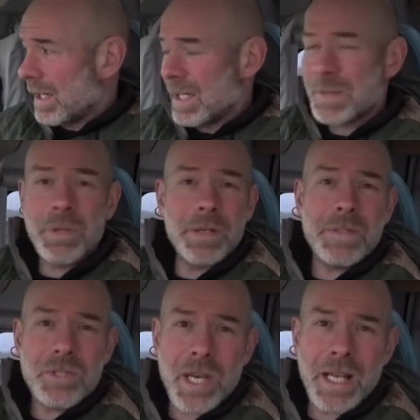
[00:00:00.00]
has proved a
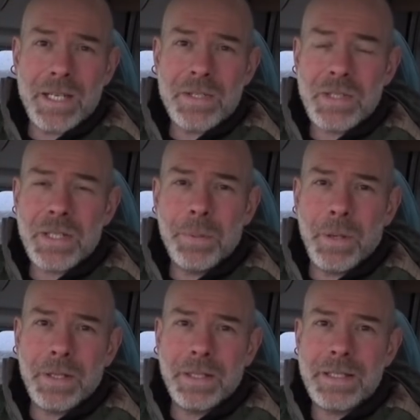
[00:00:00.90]
challenge to the
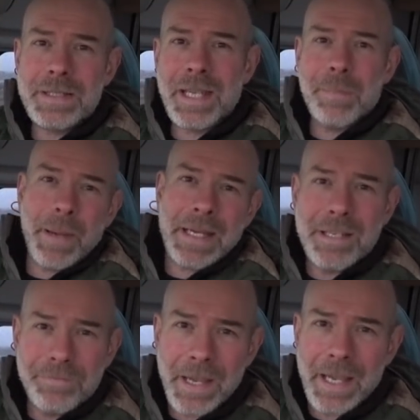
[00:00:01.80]
point that to get back in the
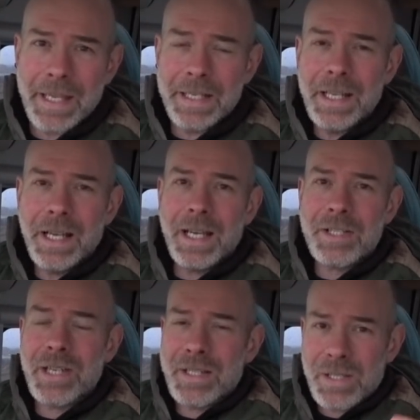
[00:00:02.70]
van, I
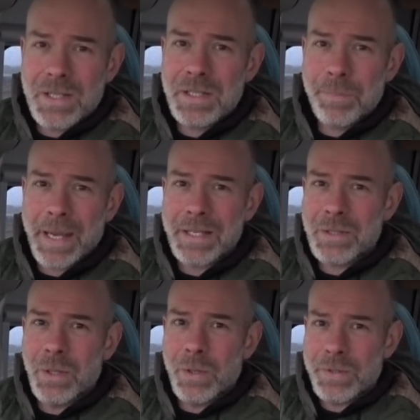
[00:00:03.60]
actually had to use the back
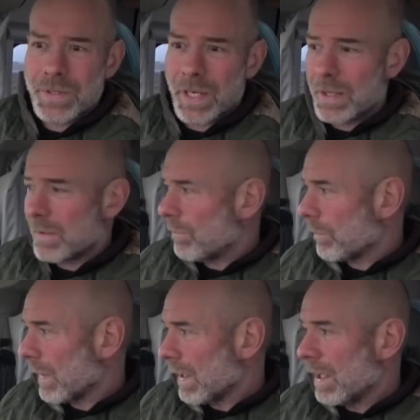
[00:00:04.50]
door. So
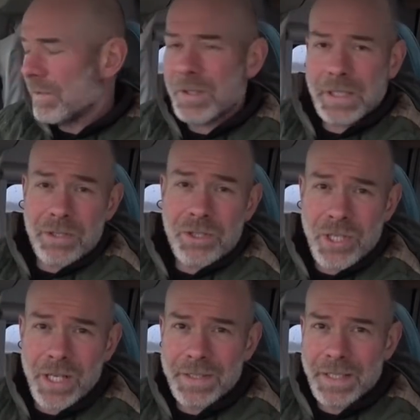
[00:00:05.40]
I've got to go and
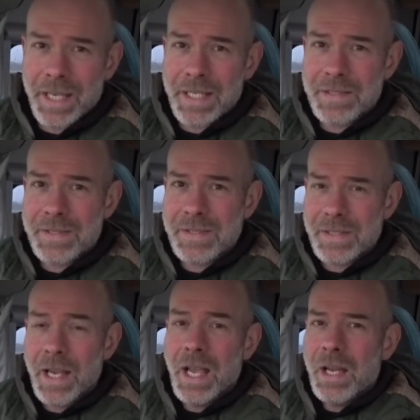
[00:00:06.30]
shut the gates.
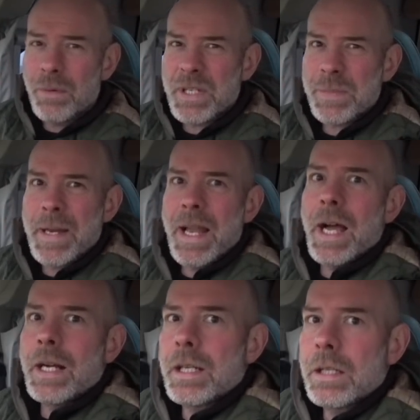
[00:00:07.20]
Wish me luck.